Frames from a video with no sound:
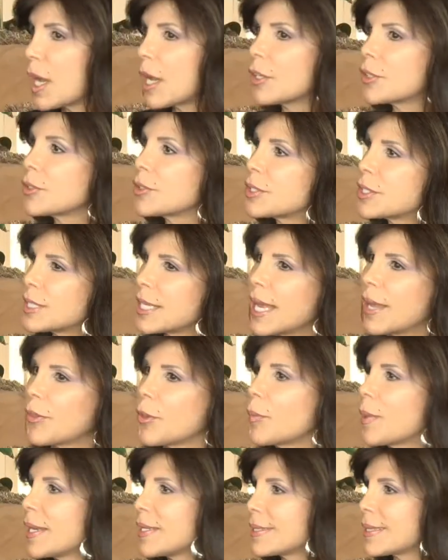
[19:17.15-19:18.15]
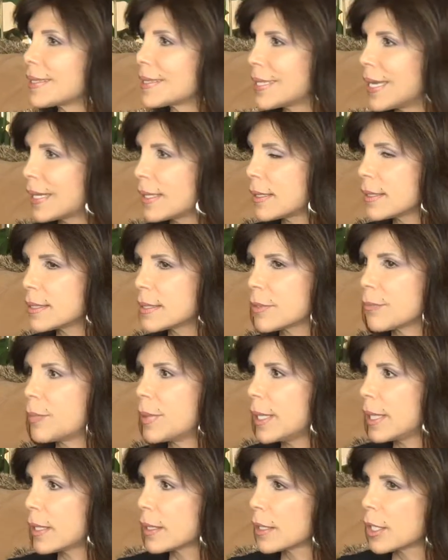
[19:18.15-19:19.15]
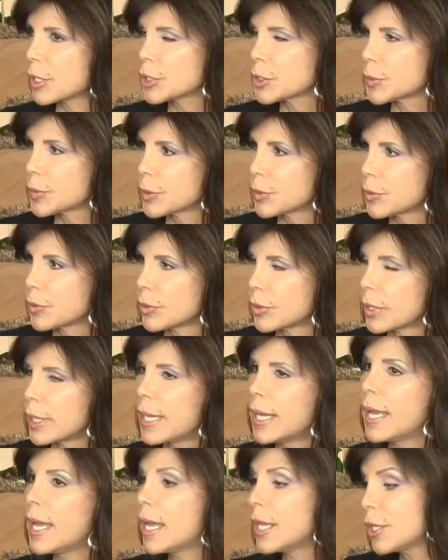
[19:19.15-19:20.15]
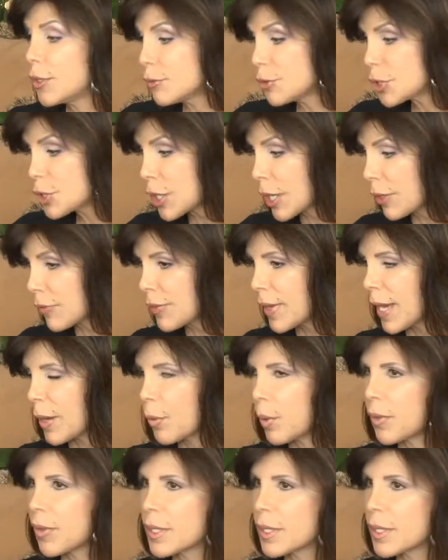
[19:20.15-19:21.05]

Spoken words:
understand the basic tenets of being an entrepreneur. You've shared that with